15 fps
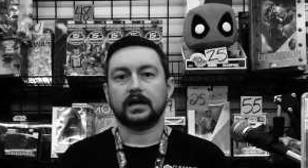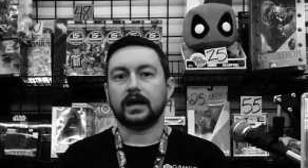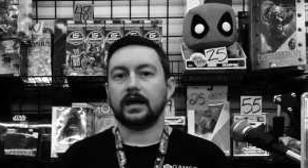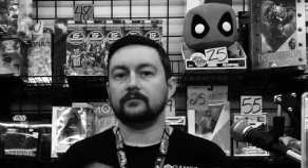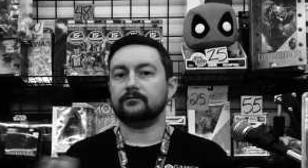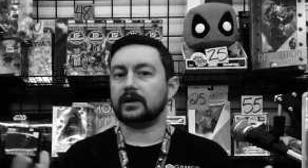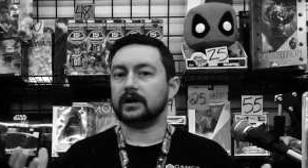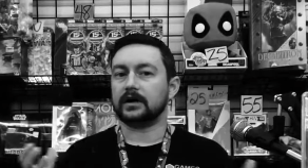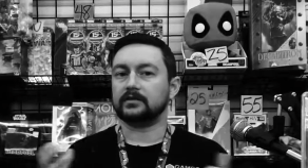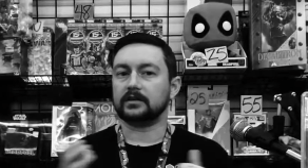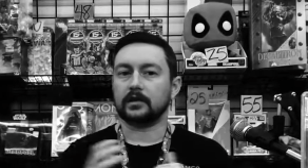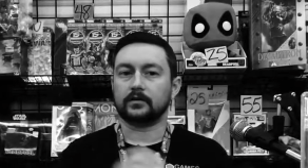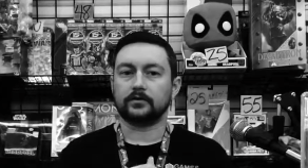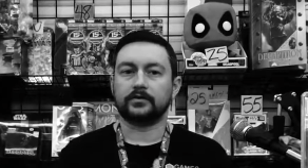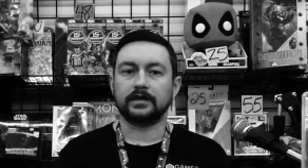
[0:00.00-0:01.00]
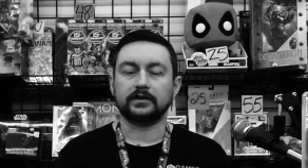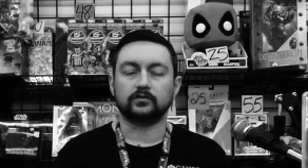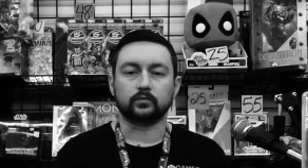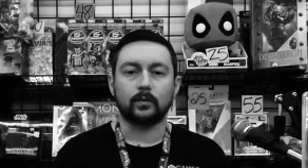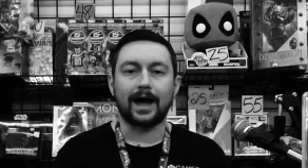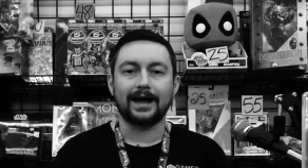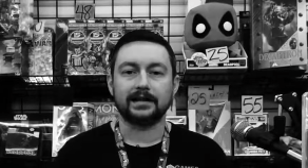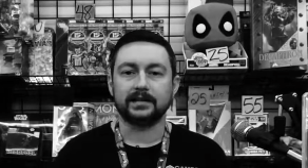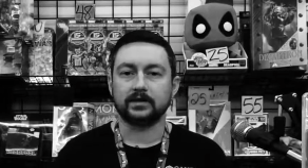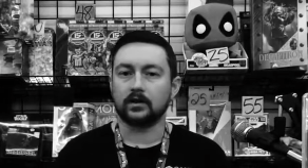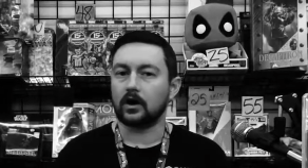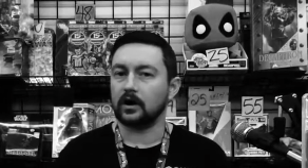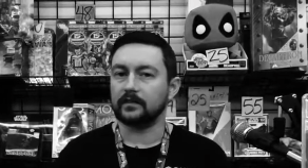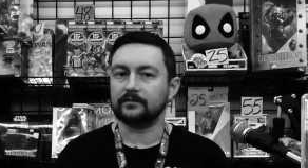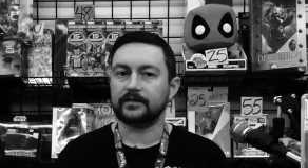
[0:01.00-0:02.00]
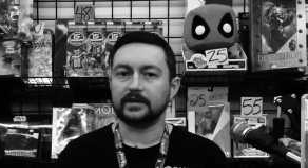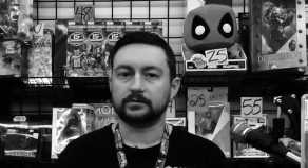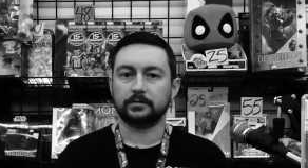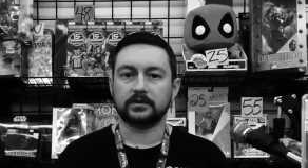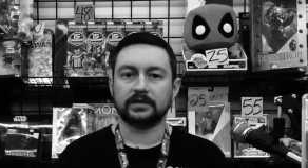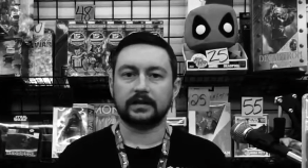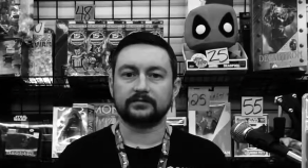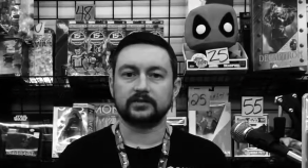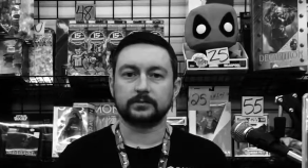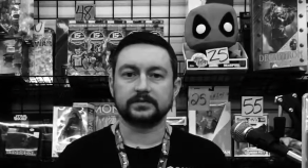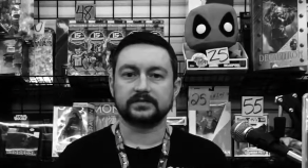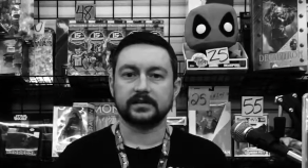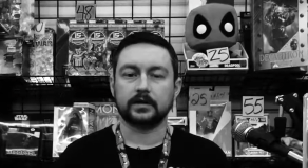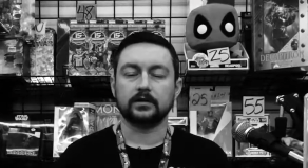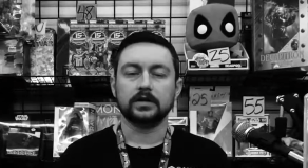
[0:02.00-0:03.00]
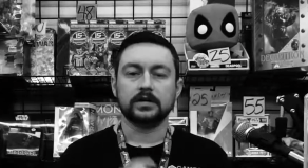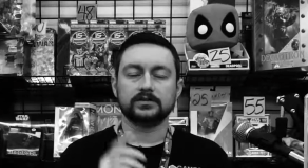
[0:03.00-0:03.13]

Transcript: and various other things right here on the Facebook Live Super Sale.